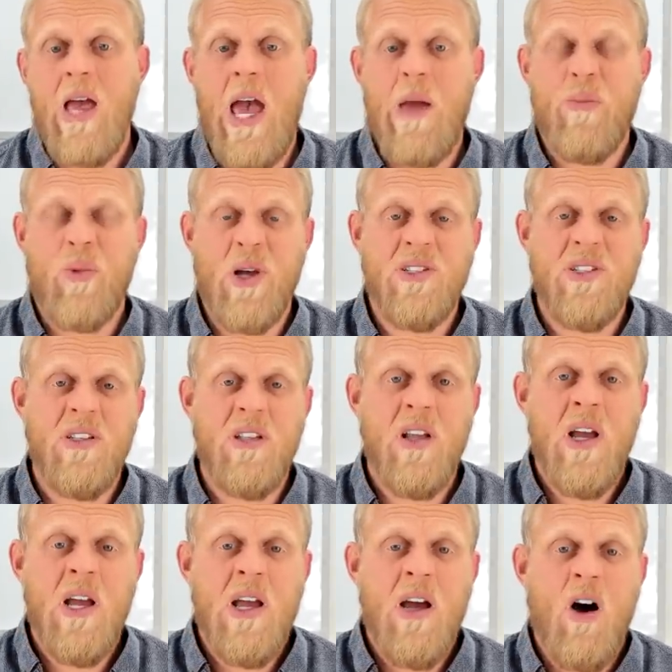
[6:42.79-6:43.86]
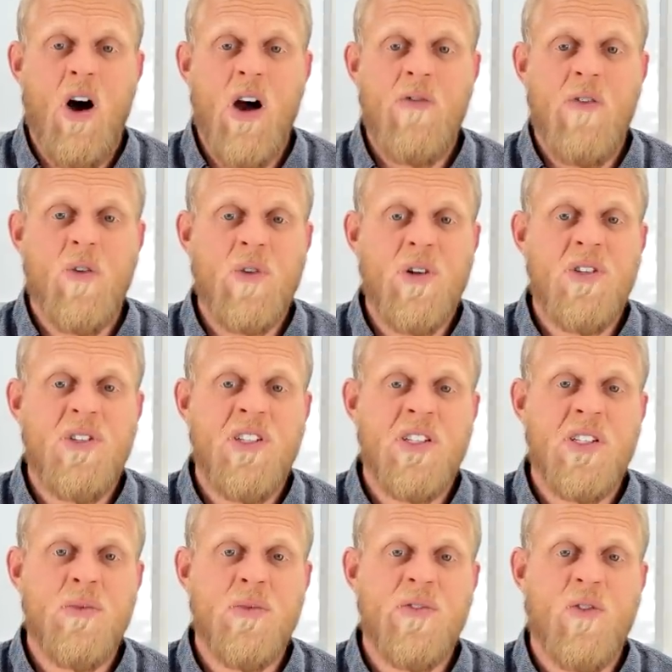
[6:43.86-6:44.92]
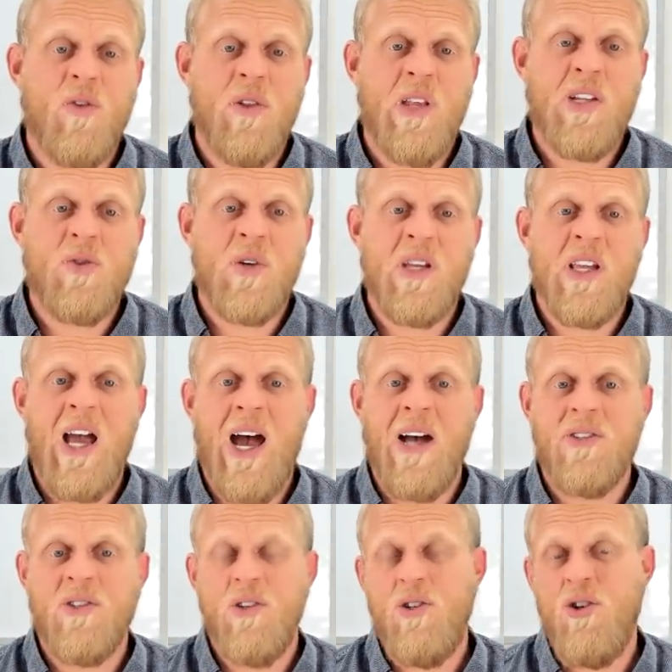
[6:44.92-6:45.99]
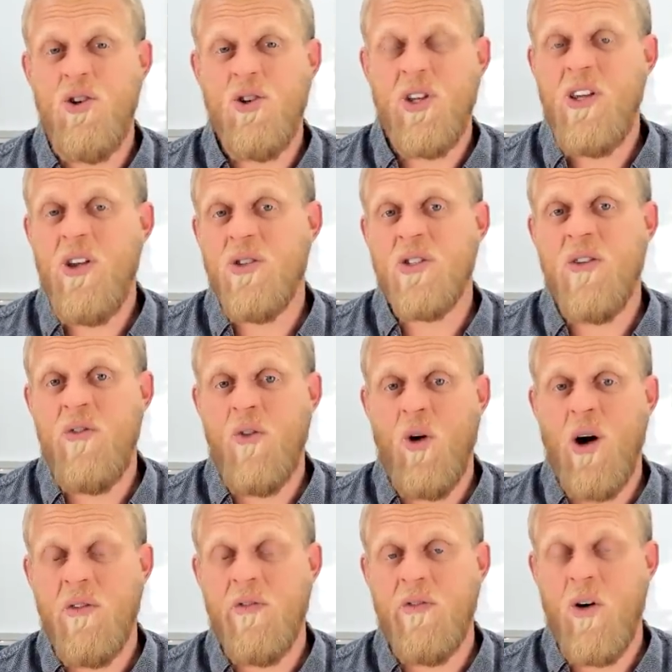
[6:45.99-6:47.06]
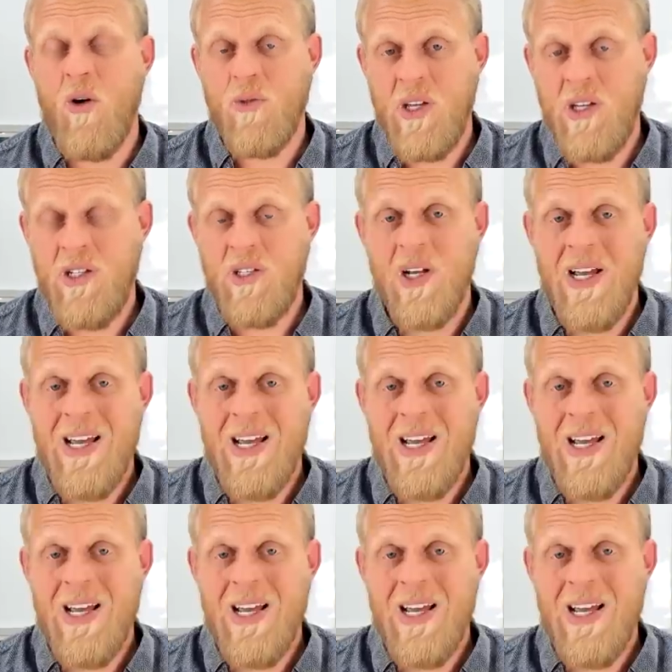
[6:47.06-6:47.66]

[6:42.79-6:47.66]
At present, high voltage systems for electric cars usually use a 400 voltage.